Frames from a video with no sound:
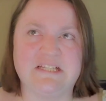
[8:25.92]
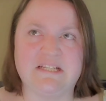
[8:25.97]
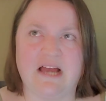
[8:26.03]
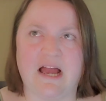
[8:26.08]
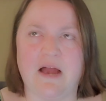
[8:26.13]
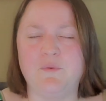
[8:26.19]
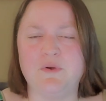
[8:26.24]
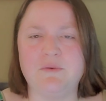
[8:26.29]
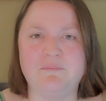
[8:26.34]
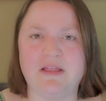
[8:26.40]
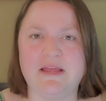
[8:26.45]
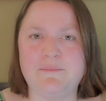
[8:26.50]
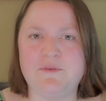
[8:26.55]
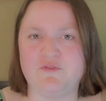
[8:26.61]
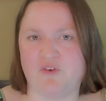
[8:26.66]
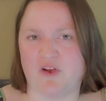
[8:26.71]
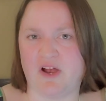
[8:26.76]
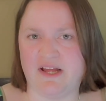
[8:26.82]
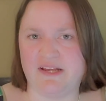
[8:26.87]
I wouldn't blame
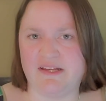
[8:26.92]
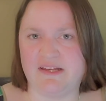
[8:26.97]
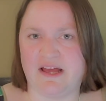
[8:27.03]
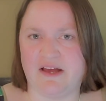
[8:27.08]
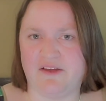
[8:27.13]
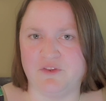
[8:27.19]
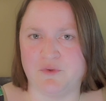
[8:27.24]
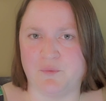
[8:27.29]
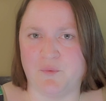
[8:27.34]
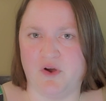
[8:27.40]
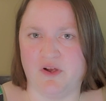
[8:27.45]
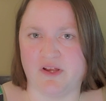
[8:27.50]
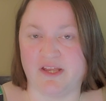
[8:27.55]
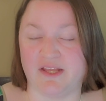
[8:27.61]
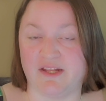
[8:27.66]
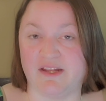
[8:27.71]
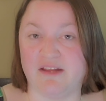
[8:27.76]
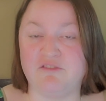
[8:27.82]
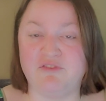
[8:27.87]
you for hiding out in the
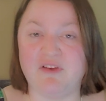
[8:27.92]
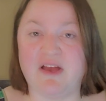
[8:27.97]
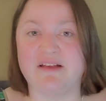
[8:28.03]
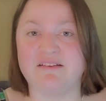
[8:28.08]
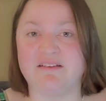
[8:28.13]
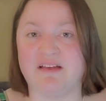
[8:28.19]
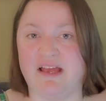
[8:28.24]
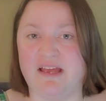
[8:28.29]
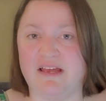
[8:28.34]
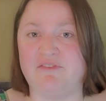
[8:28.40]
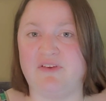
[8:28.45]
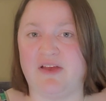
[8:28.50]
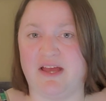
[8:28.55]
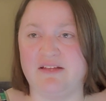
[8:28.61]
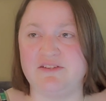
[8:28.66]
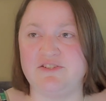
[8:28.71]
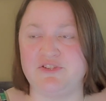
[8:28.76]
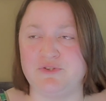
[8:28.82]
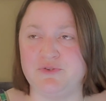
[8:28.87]
walk-in. In fact, I have
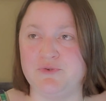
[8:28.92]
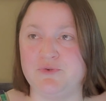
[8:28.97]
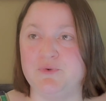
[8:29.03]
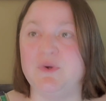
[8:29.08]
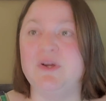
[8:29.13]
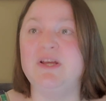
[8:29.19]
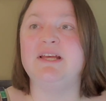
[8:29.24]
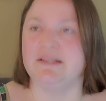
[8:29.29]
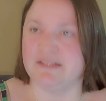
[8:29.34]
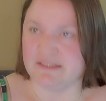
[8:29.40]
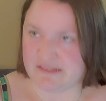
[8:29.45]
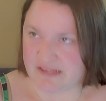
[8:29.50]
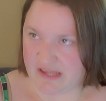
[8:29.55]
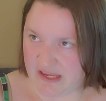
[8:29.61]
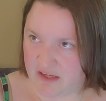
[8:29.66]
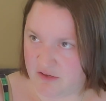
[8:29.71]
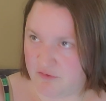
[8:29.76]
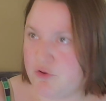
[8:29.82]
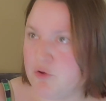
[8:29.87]
had to
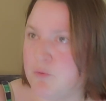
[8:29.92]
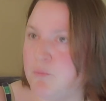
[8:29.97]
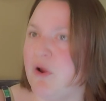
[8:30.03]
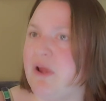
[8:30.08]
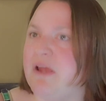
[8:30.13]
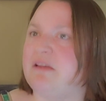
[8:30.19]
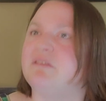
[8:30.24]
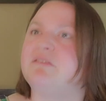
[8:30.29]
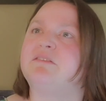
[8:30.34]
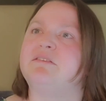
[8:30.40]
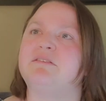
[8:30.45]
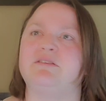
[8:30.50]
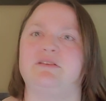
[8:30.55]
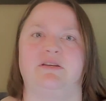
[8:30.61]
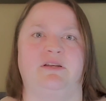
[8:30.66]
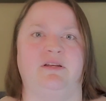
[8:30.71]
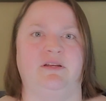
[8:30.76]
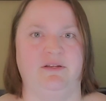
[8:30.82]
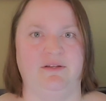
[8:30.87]
take a few breaks
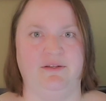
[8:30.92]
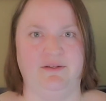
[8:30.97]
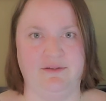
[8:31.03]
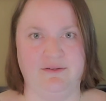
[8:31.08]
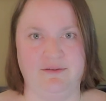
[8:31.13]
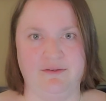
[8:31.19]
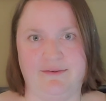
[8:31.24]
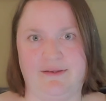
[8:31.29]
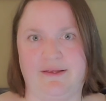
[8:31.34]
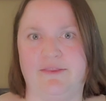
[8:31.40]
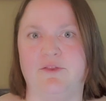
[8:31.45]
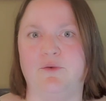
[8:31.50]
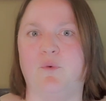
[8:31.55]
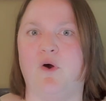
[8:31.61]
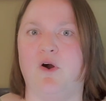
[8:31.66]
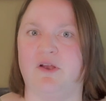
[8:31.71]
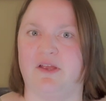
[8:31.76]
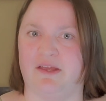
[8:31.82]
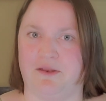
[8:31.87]
in the
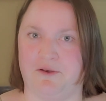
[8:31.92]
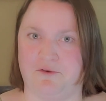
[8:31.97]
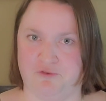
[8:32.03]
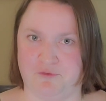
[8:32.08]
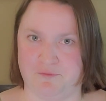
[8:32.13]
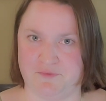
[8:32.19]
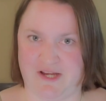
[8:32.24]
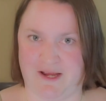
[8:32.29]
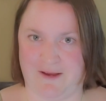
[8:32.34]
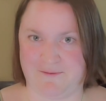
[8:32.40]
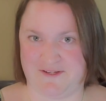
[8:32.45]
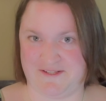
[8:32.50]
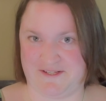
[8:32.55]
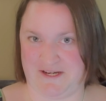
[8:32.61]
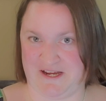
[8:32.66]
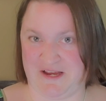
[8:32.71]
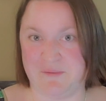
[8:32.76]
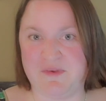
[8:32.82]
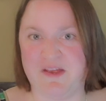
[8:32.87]
walk-in from time to time.